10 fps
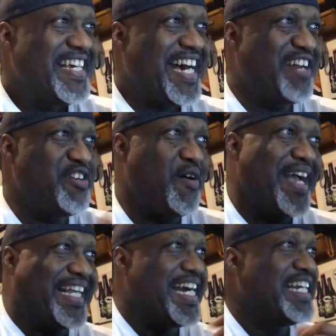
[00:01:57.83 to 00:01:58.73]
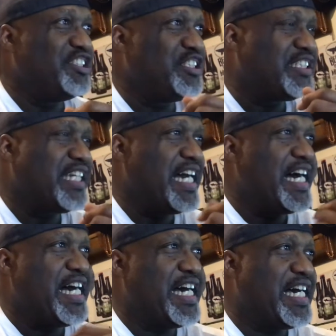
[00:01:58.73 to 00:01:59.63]
I don't know, it kind of just
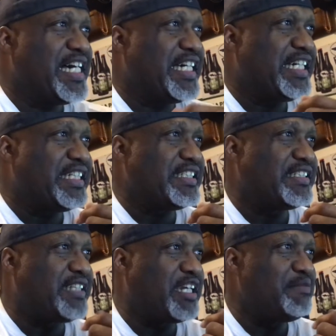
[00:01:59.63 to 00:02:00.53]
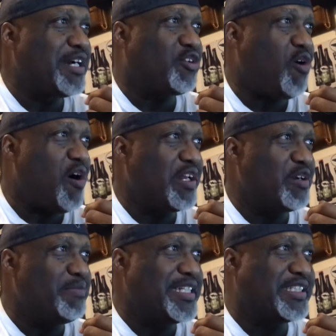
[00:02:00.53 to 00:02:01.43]
stuck in my craw a little
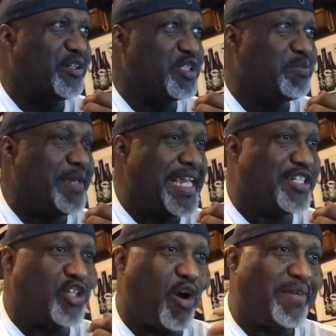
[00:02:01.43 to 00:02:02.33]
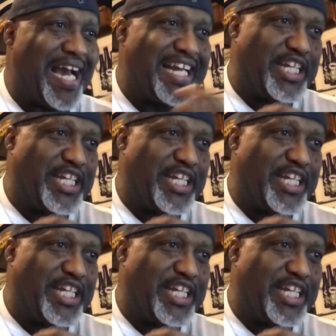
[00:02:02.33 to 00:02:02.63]
bit, so to speak. So I'm kind of